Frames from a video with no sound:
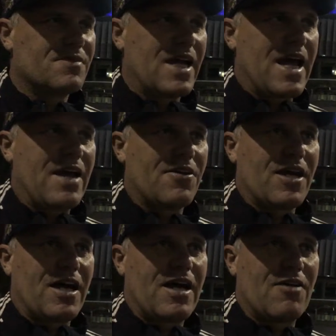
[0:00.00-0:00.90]
and
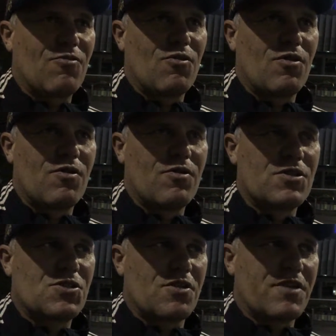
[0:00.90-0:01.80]

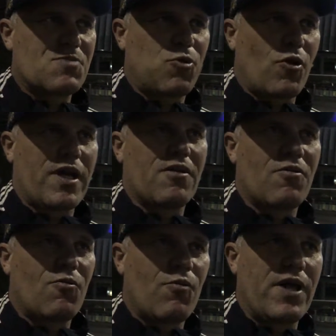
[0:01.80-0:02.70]
sort of exploring
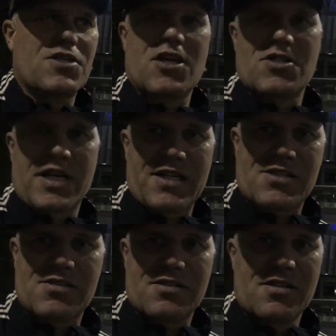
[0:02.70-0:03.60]
where this goes
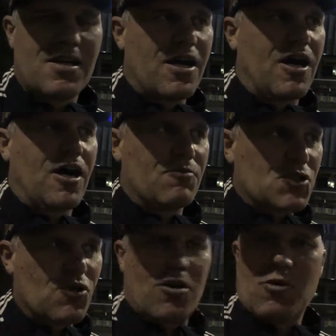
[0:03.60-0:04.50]
next. I'm
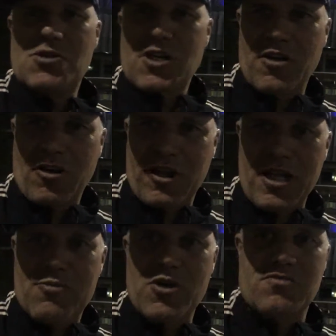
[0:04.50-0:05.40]
sure I'm also not the
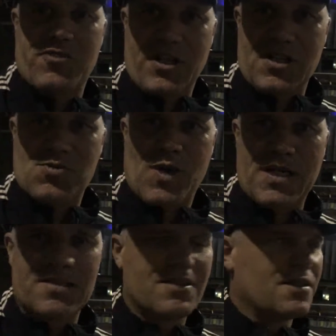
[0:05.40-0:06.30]
only person feeling this
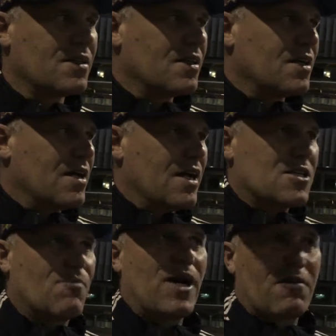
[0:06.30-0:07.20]
way.
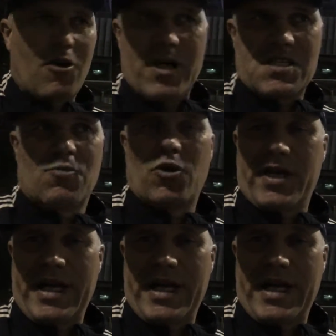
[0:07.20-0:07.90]
So part of my reason putting